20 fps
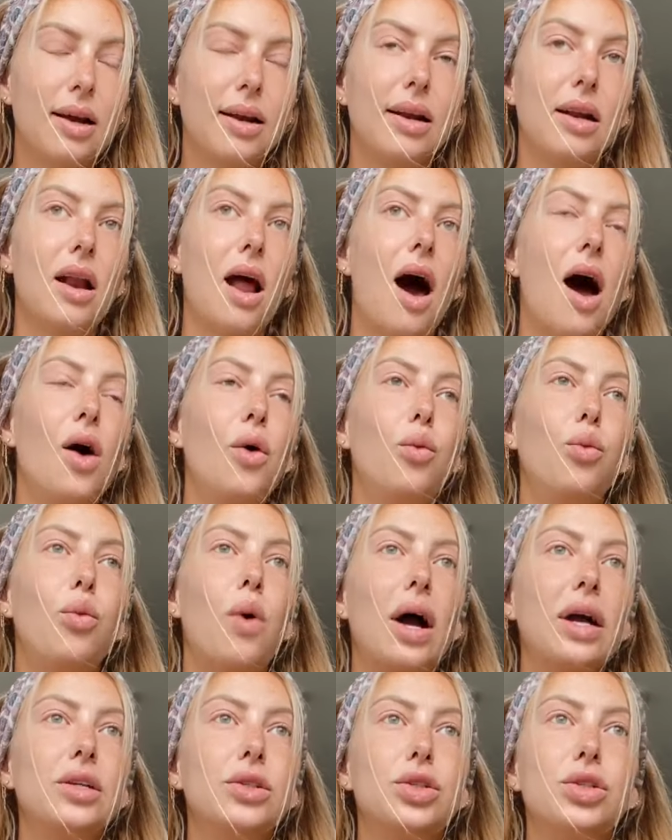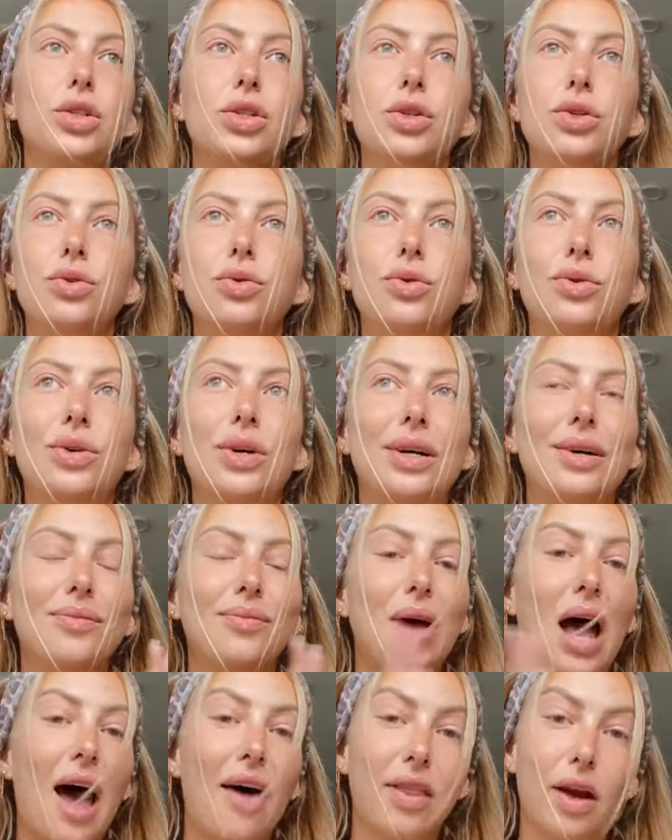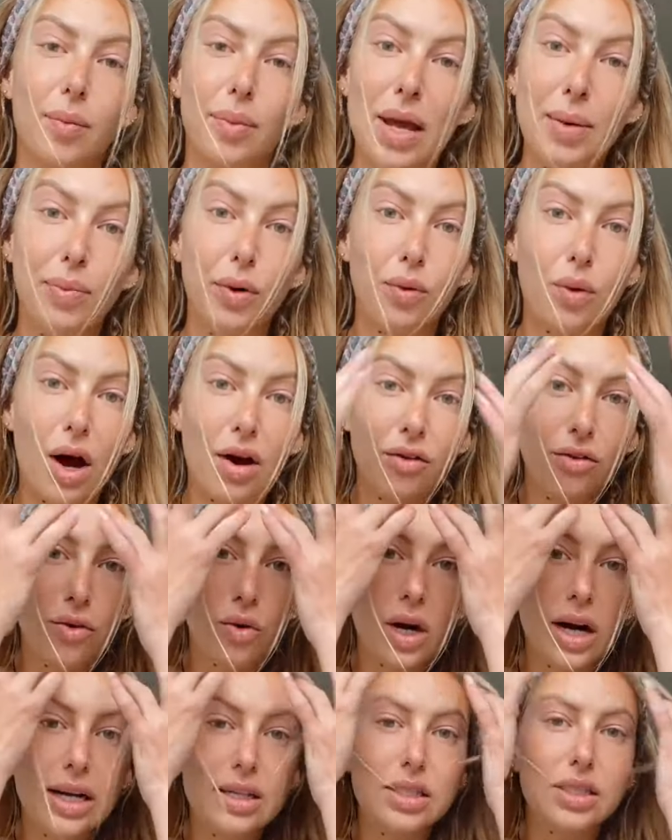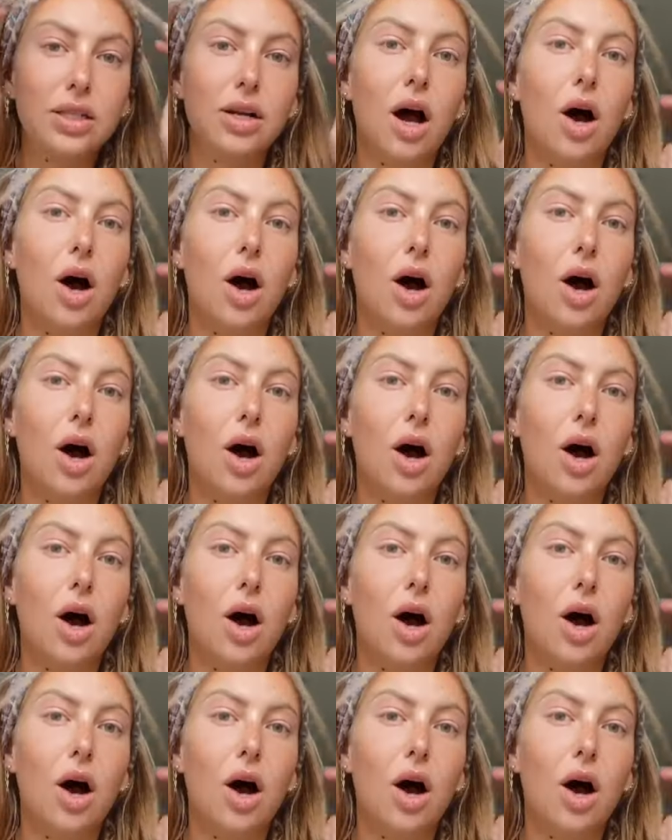not what do other people want for us,